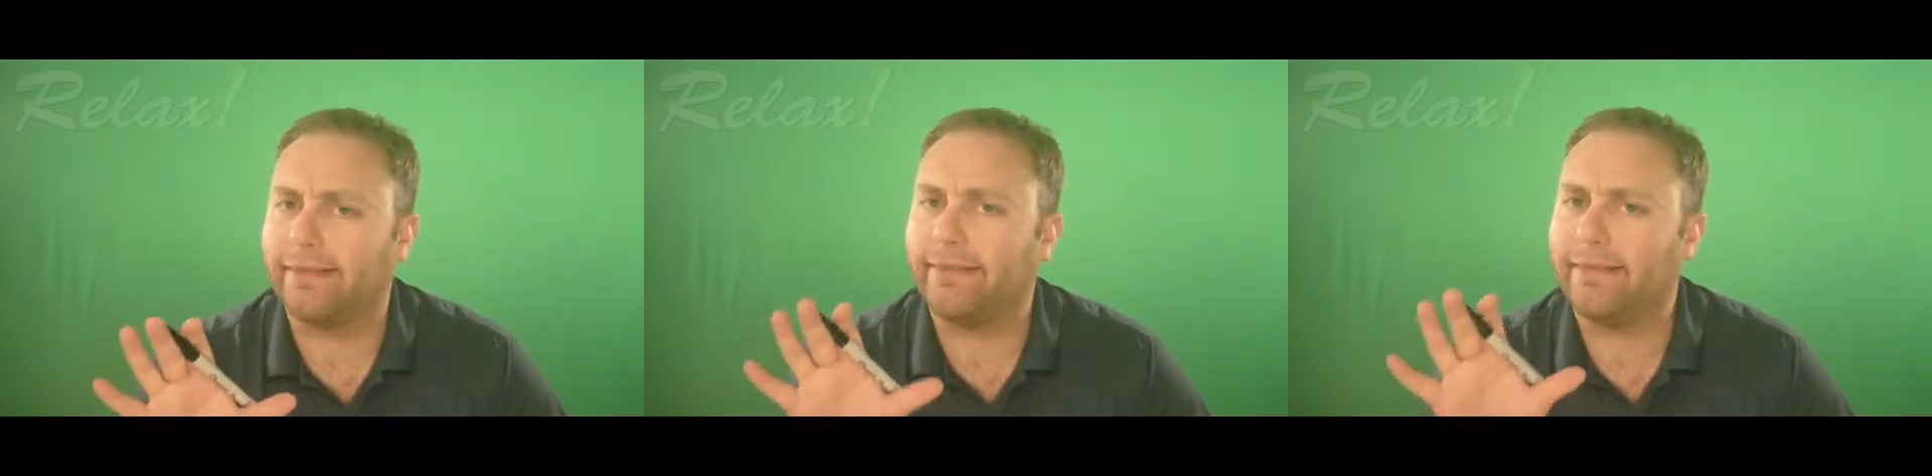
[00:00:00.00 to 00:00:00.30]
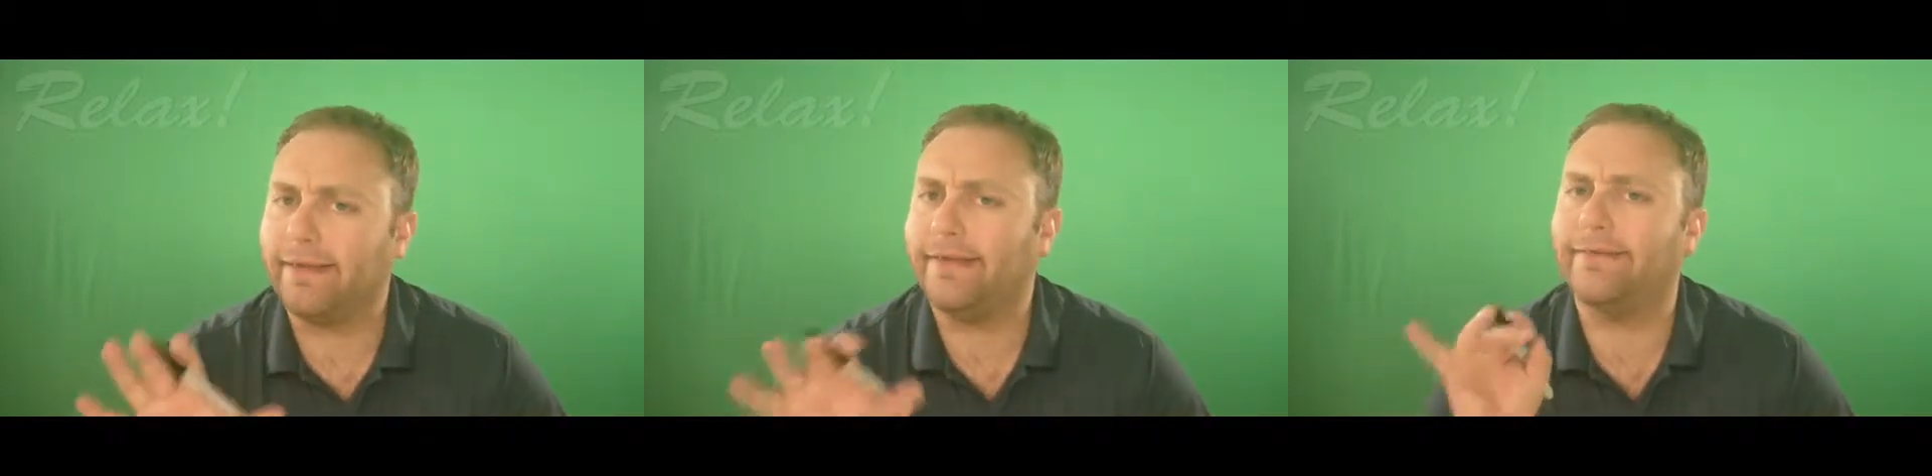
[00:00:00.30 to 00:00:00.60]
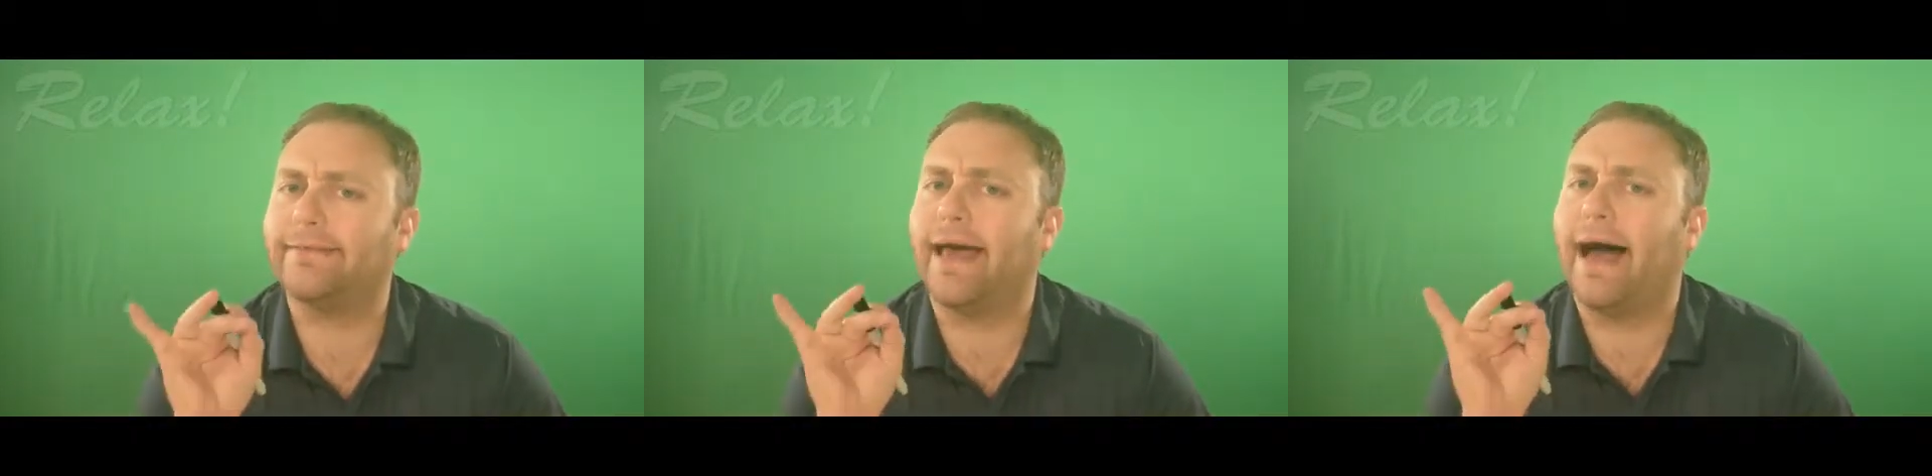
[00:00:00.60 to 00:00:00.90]
think
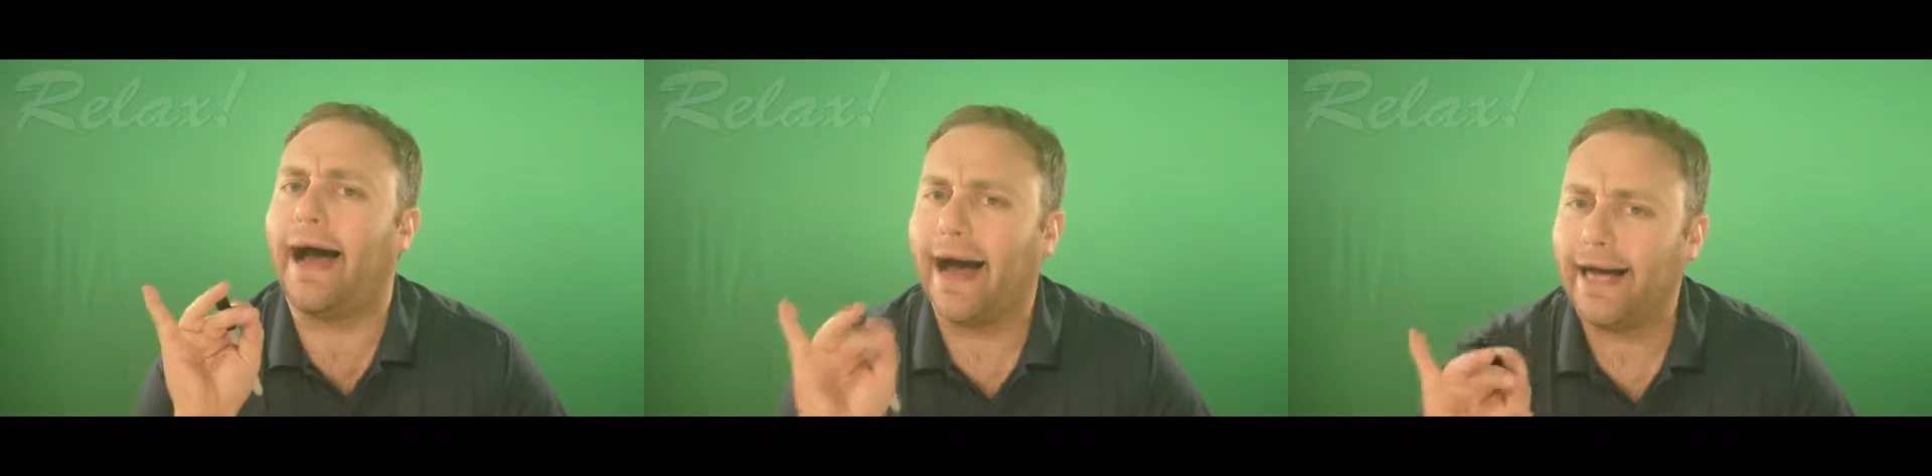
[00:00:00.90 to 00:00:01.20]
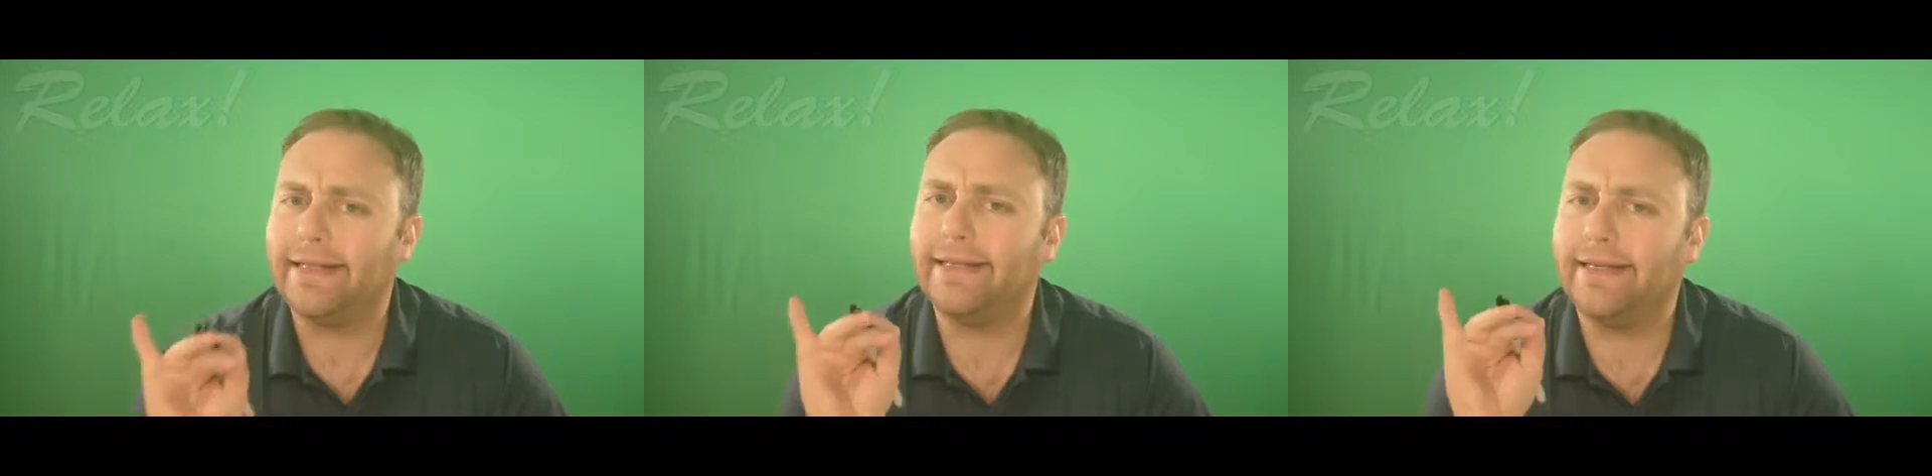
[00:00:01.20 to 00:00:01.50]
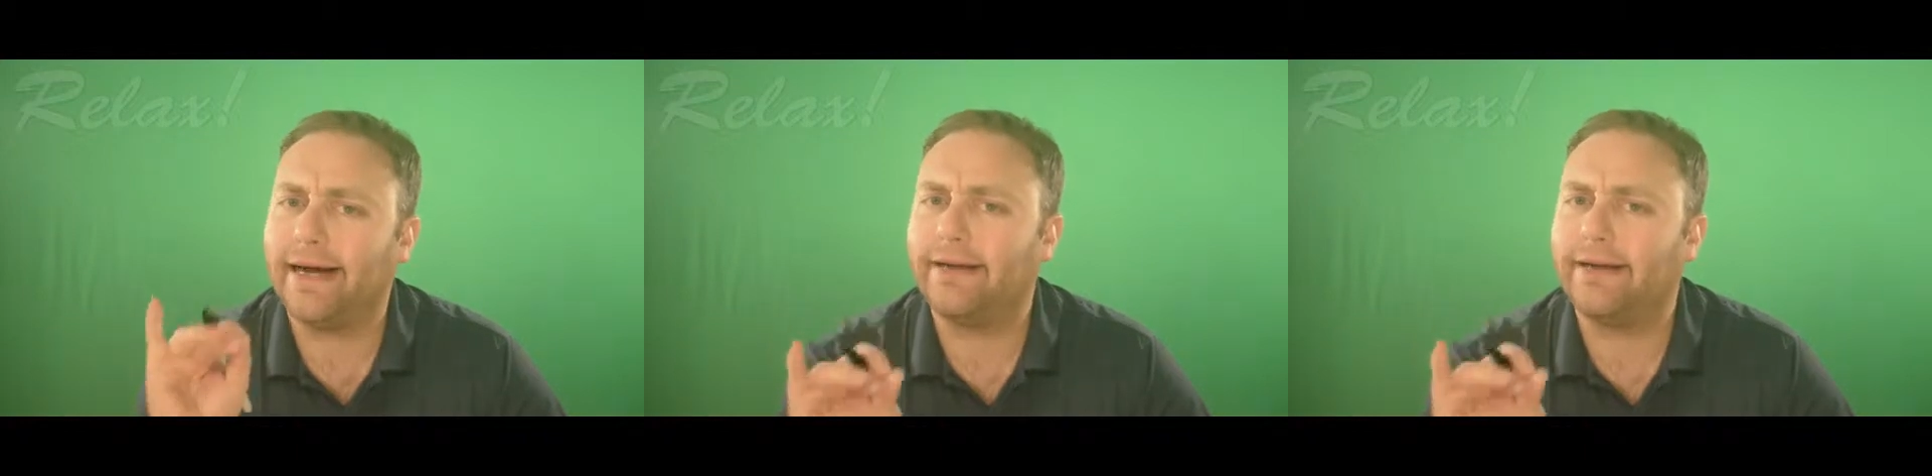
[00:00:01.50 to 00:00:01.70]
is highly